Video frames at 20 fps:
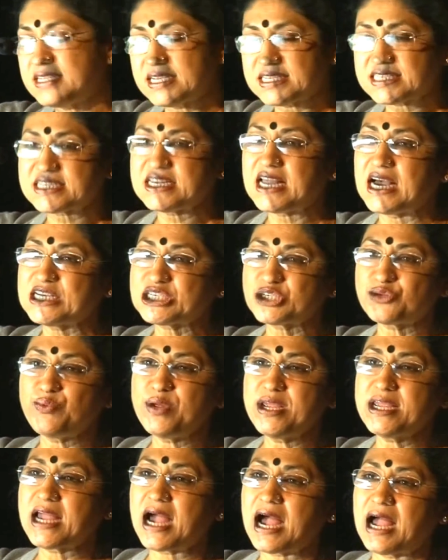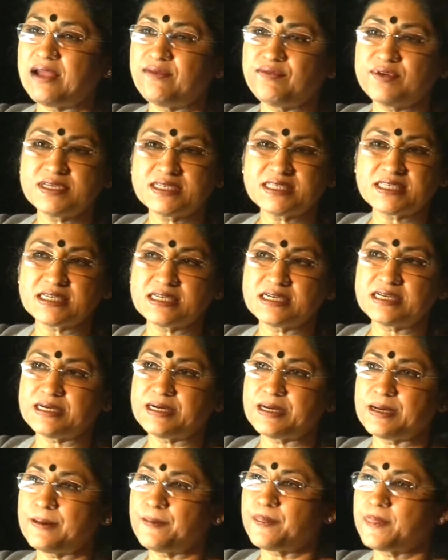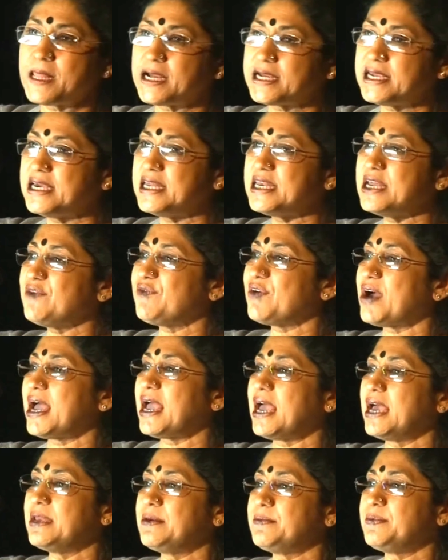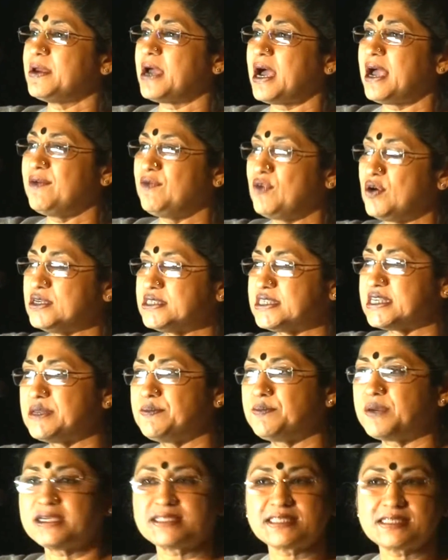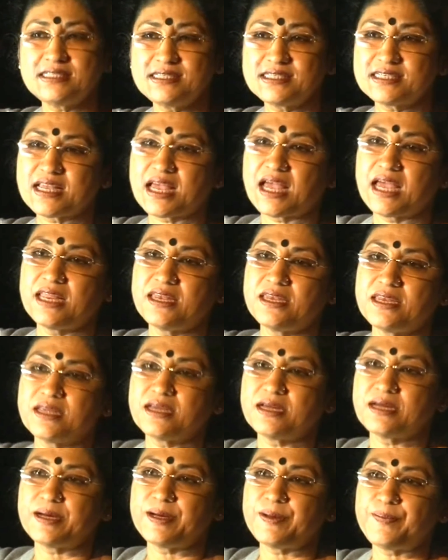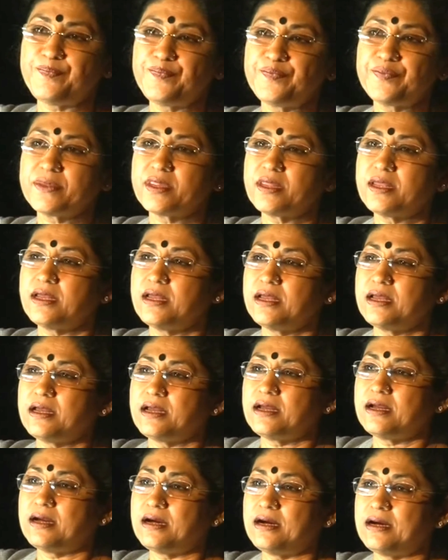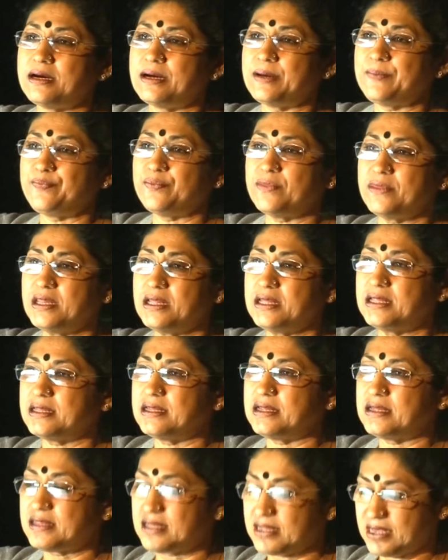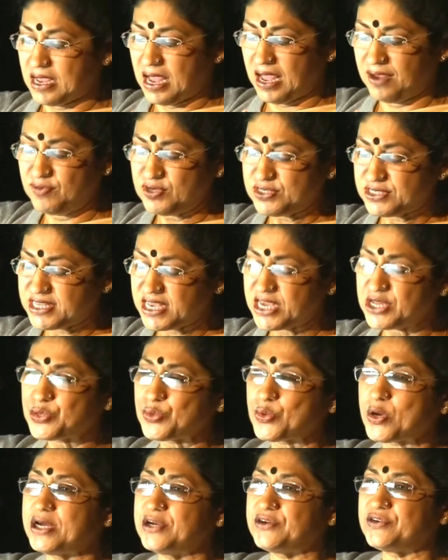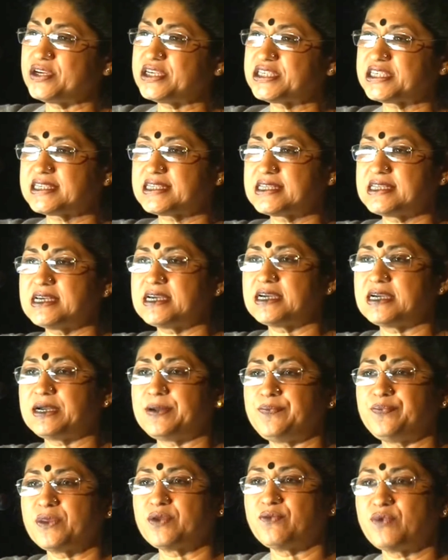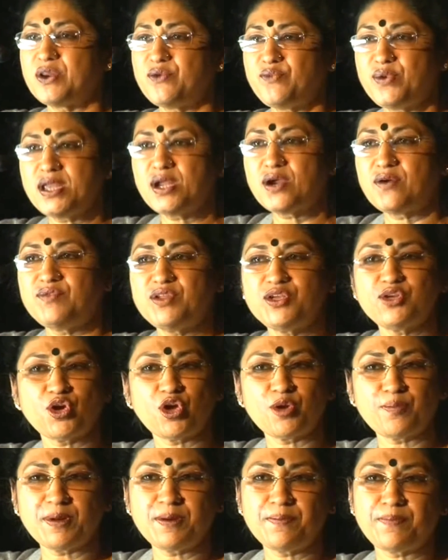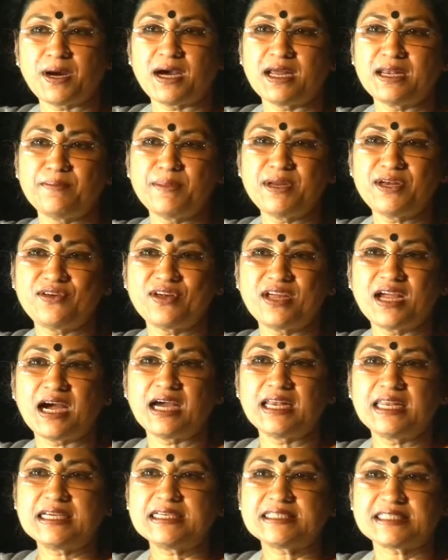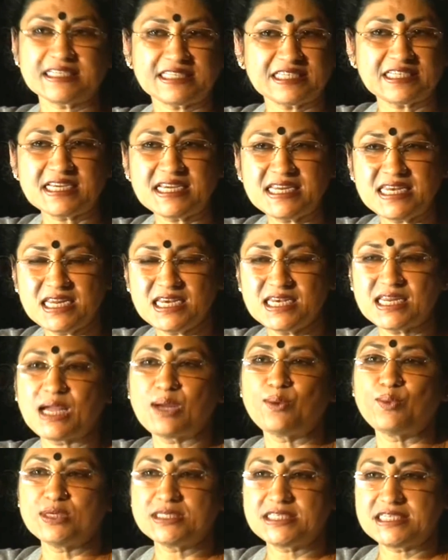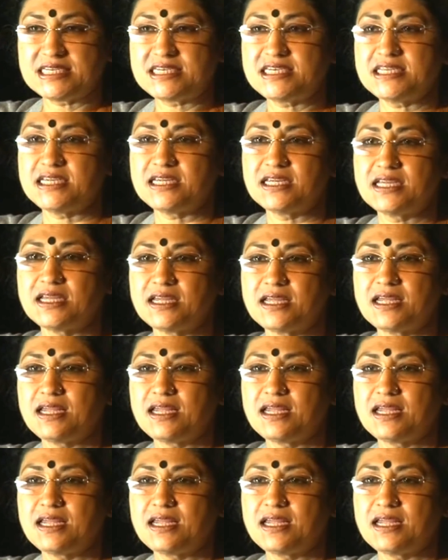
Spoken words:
Just last week, I was lucky enough. I was in Brussels, and I was there to address one wing of the European Parliament regarding sustaining diversity.